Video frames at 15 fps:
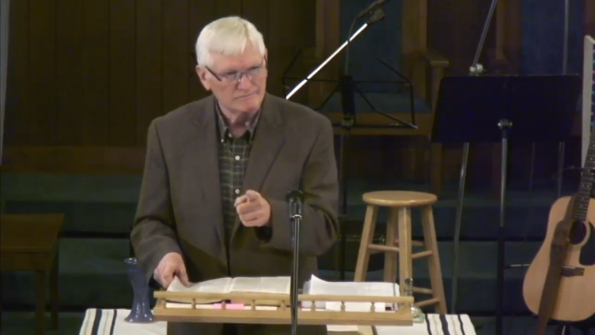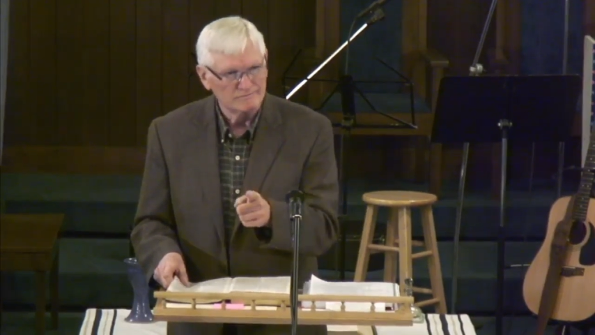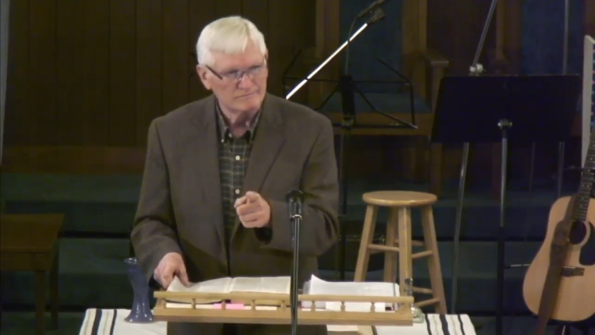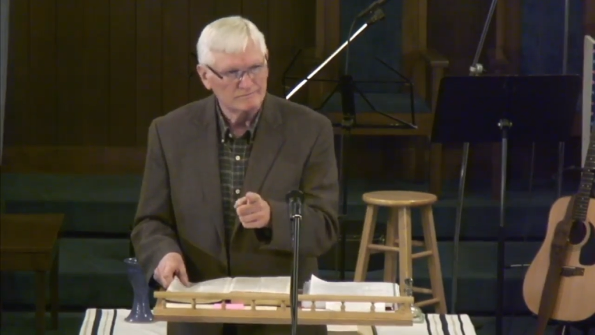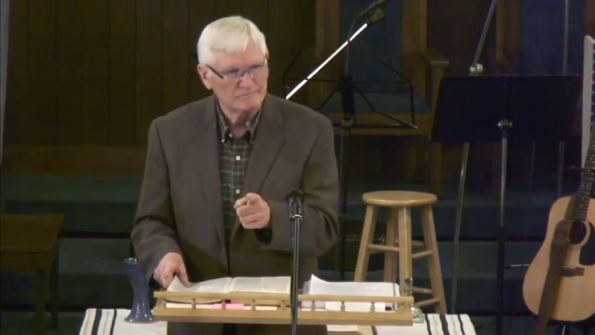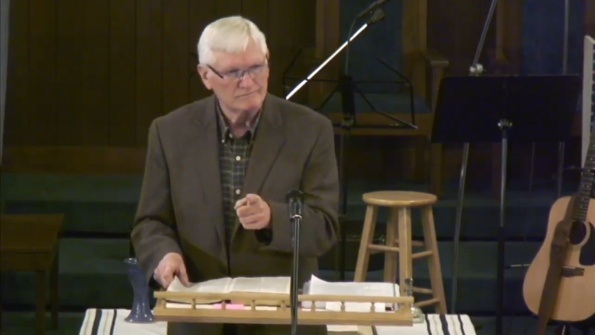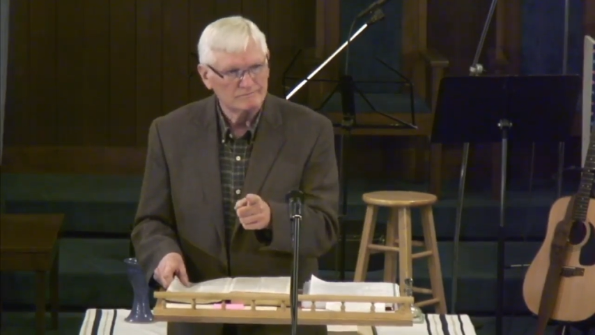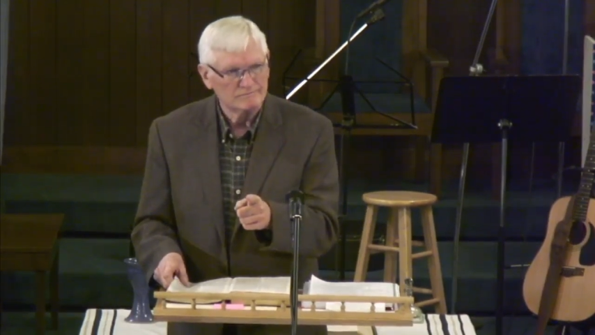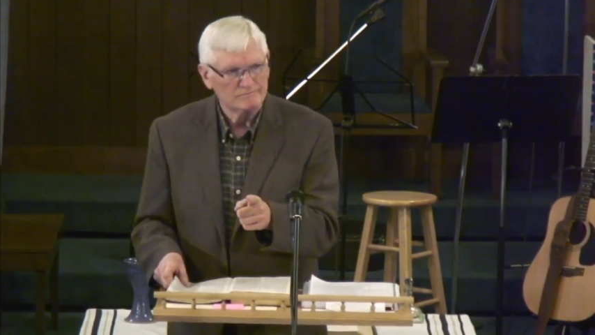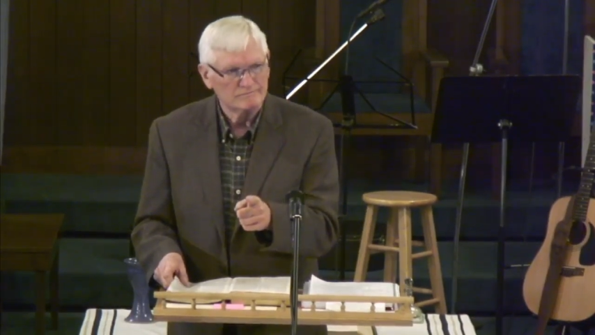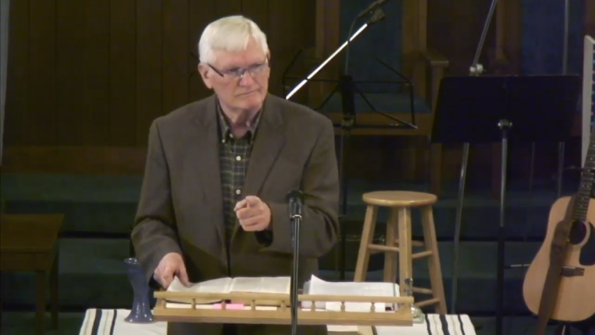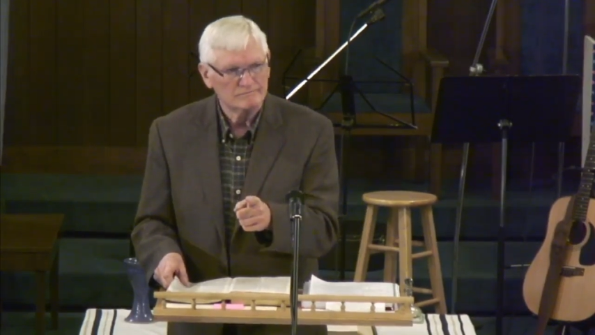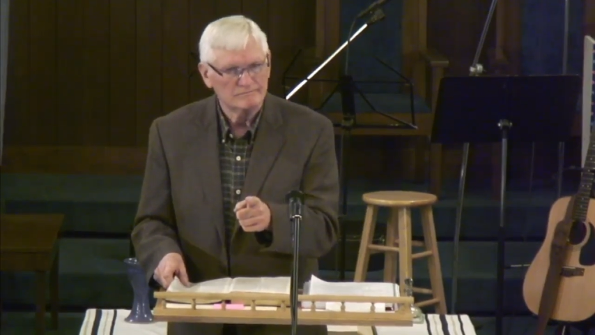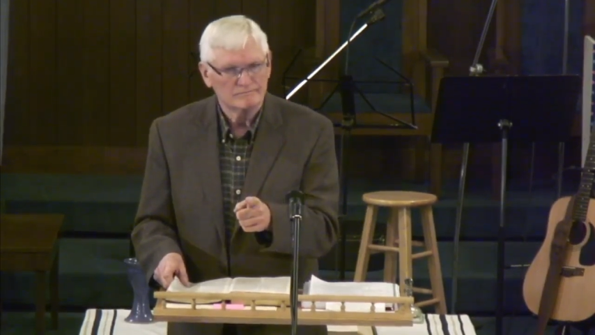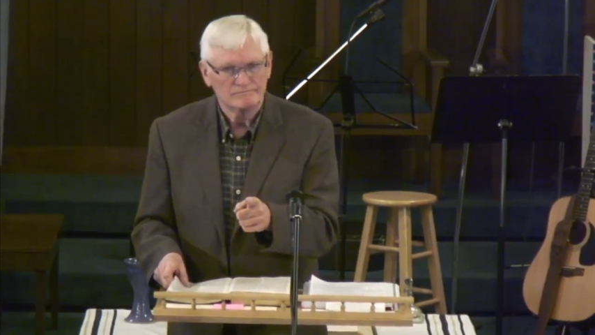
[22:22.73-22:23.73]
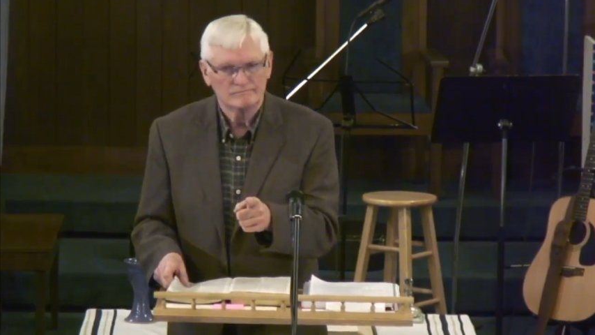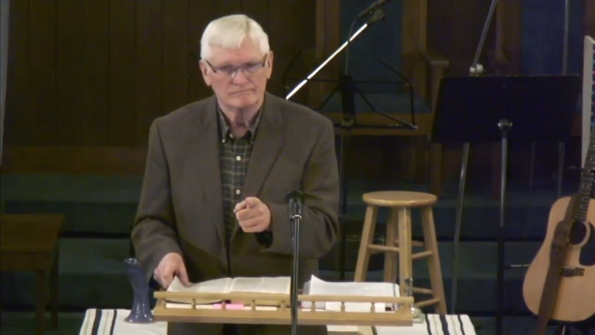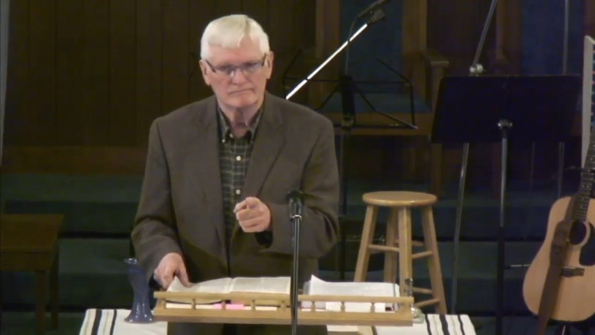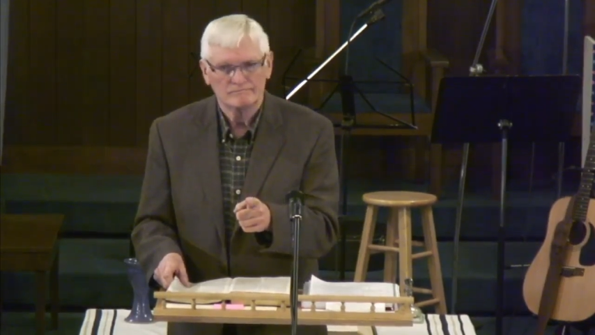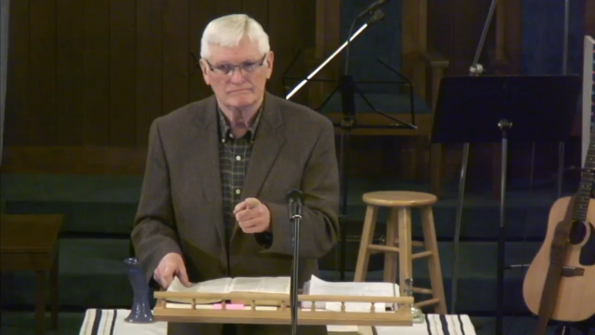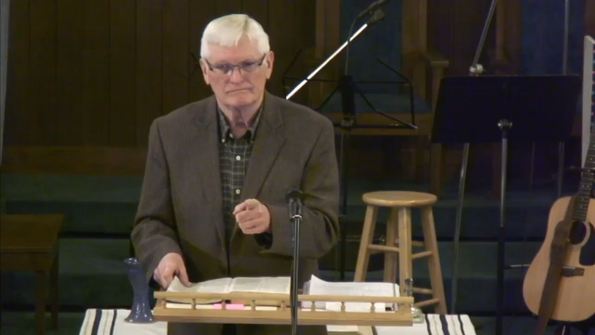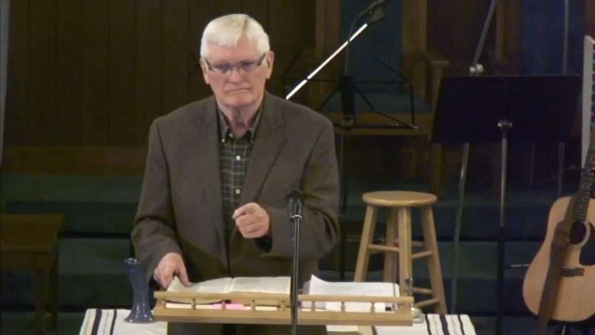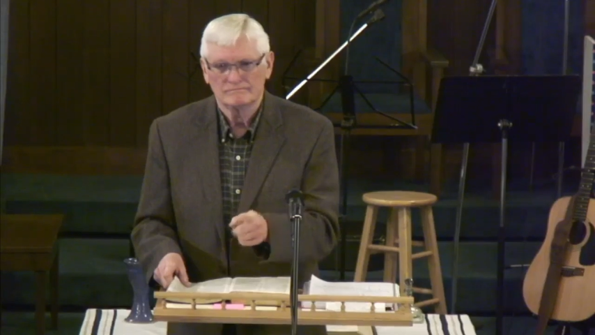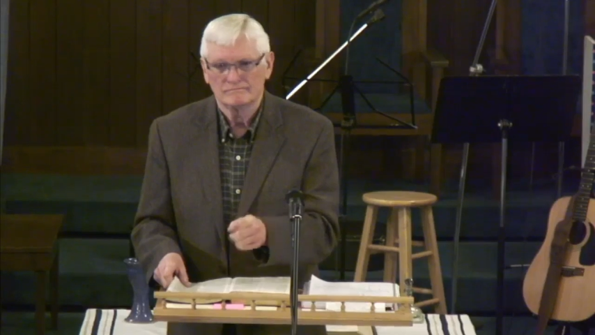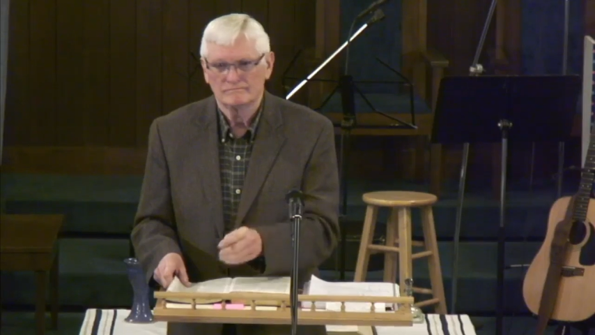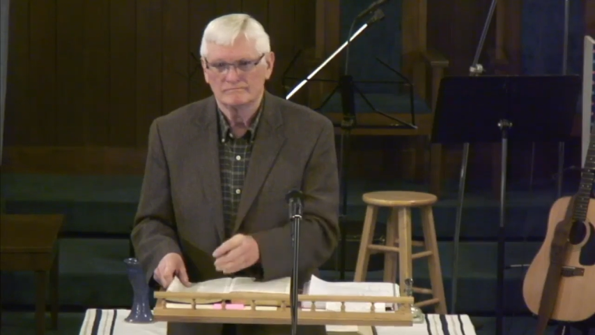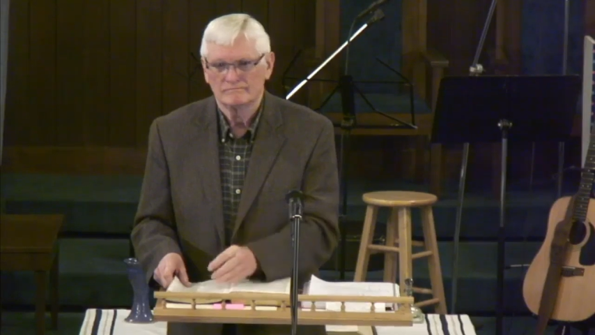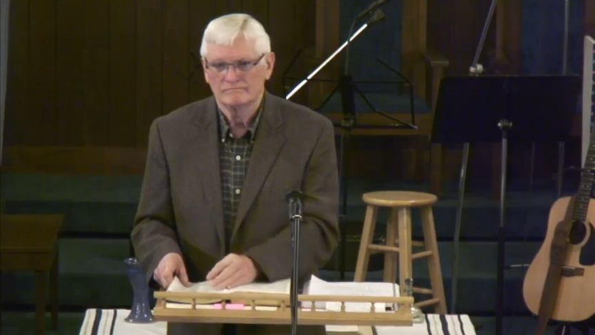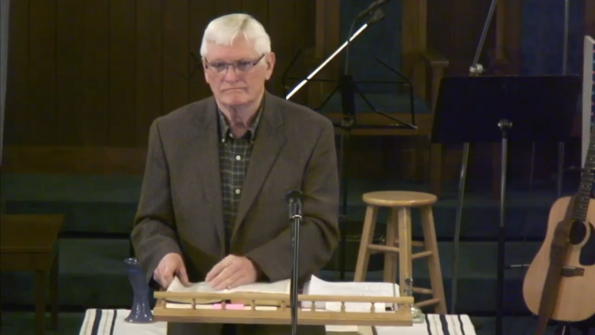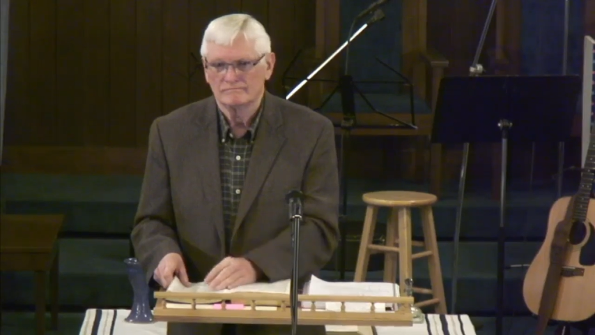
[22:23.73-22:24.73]

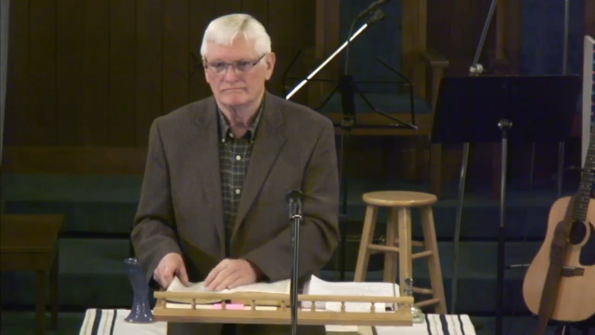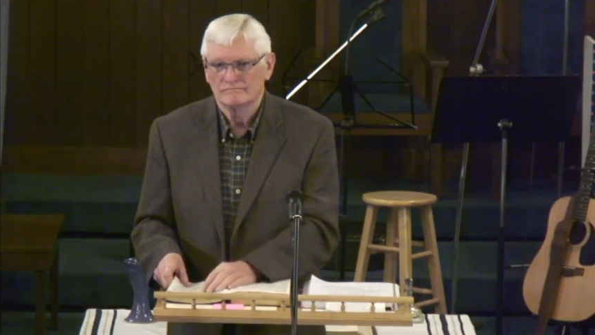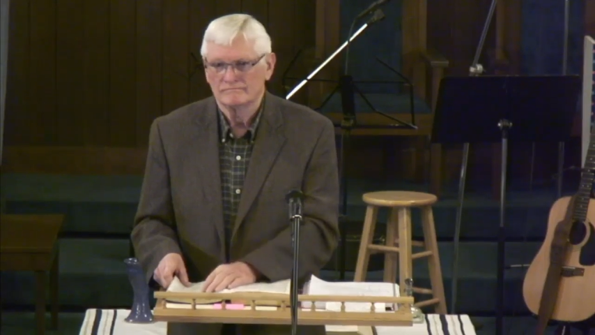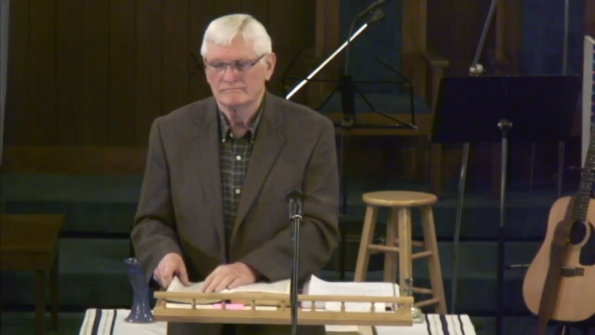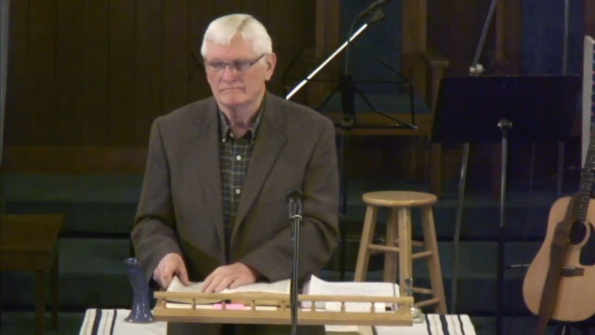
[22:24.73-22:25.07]
No one is speaking in this clip.